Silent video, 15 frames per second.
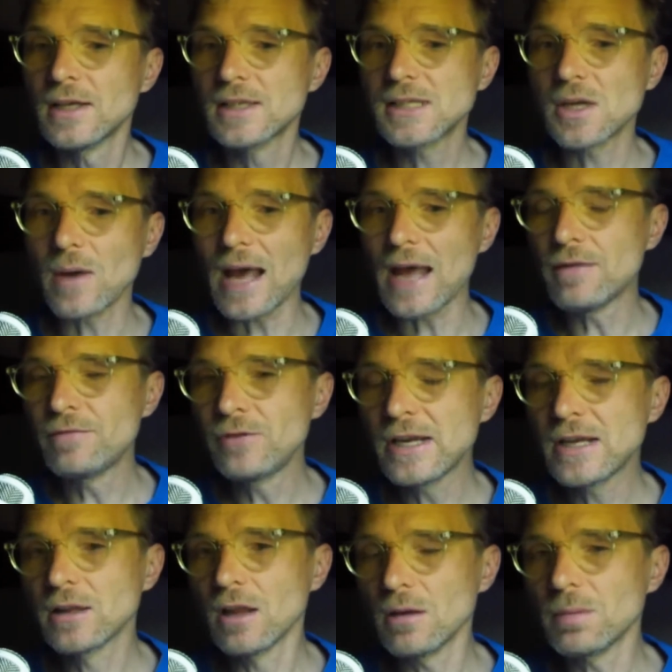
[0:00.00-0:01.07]
So every
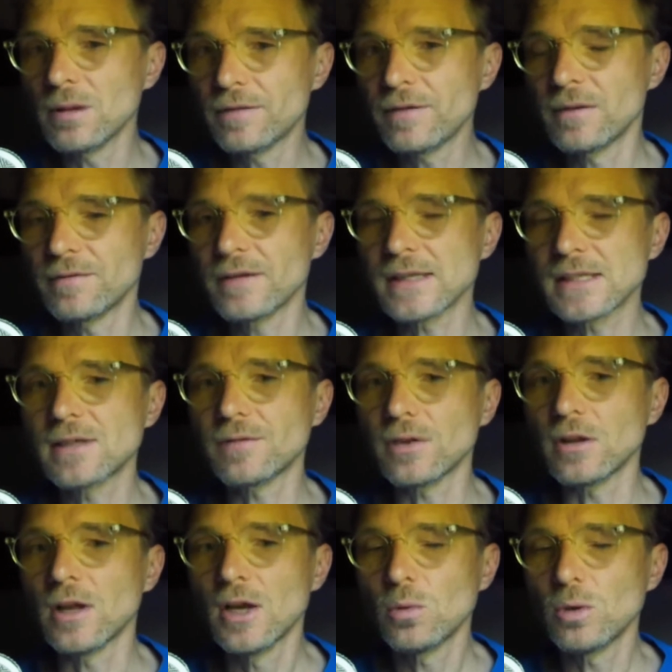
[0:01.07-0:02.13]
global film
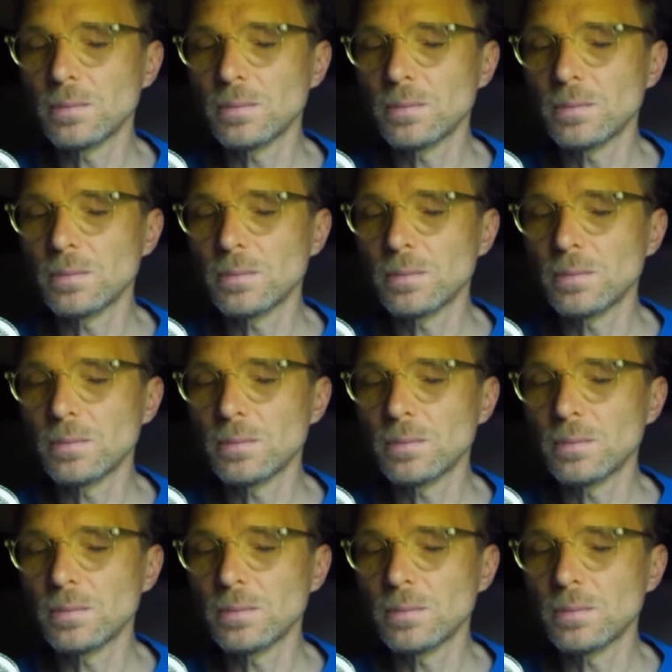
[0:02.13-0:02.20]
festival